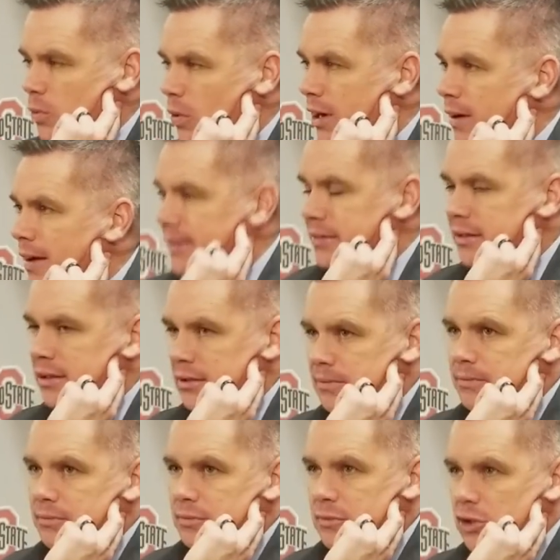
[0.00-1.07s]
Well, I think
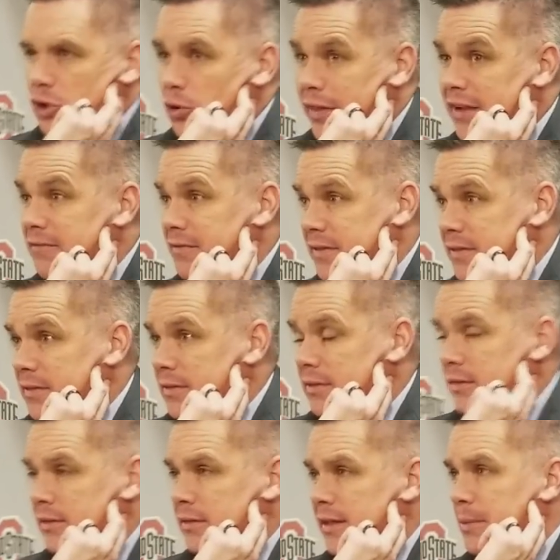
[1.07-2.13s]
you know they
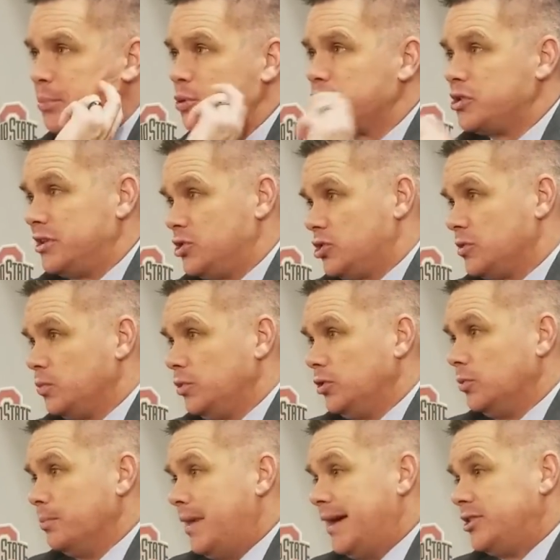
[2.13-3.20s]
they present some
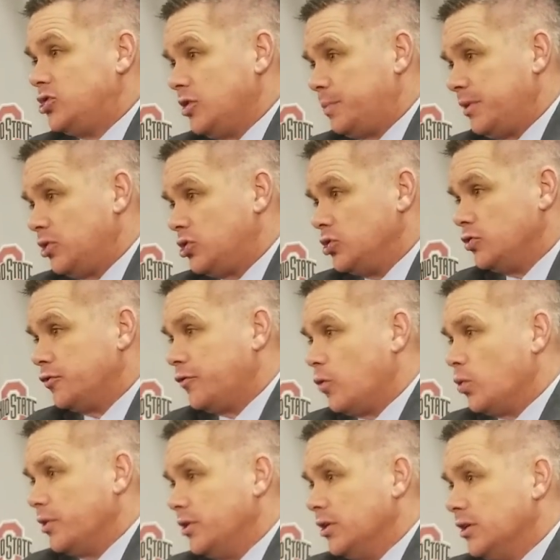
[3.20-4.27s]
real matchup issues
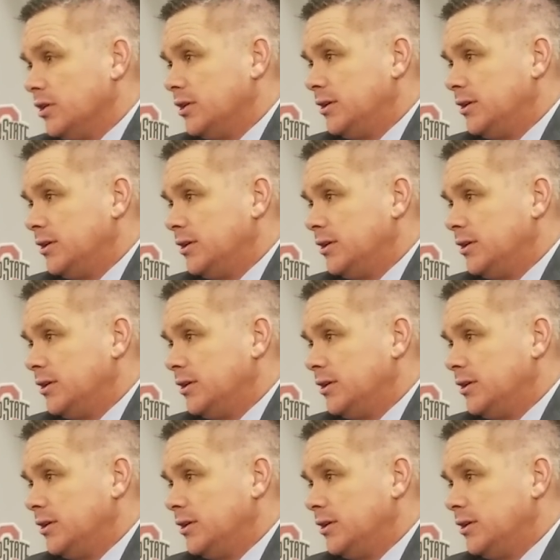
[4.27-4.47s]
for you.